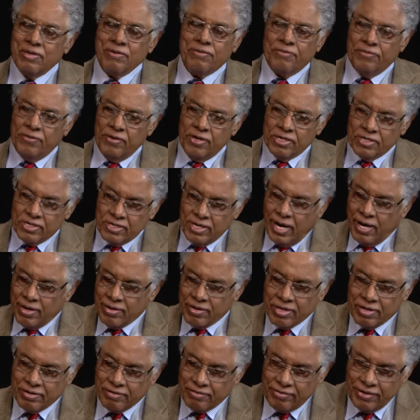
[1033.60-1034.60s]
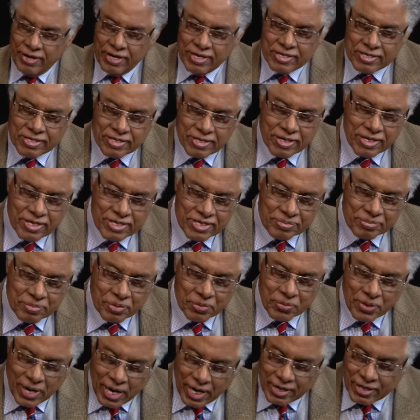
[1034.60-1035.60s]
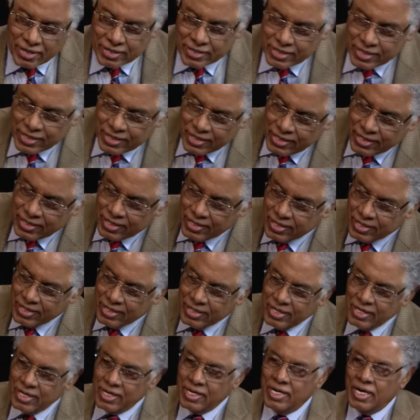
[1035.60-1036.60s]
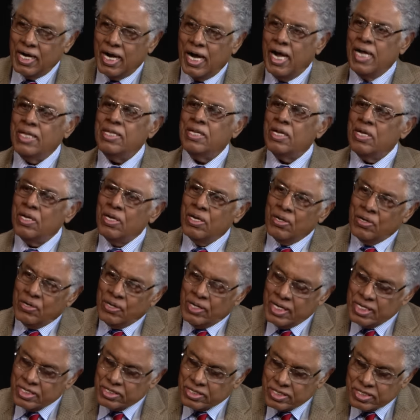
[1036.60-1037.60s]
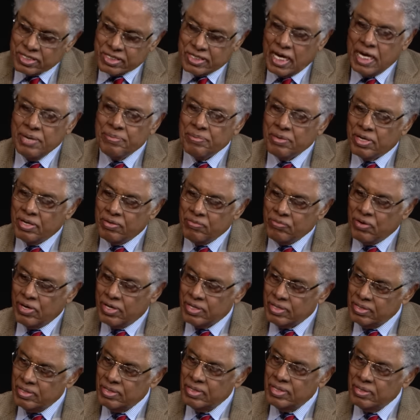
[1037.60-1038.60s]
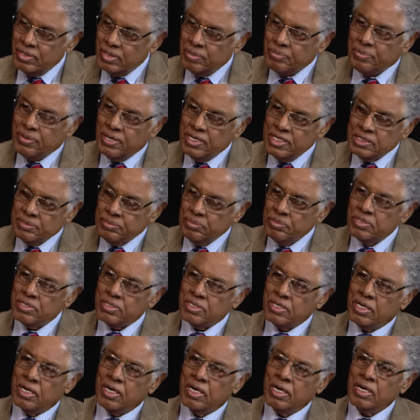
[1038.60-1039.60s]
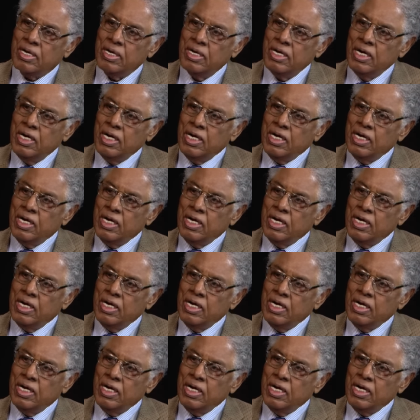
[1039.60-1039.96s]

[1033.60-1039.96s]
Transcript: the first line of defense is morality uh, and the law as a statement of what the principles are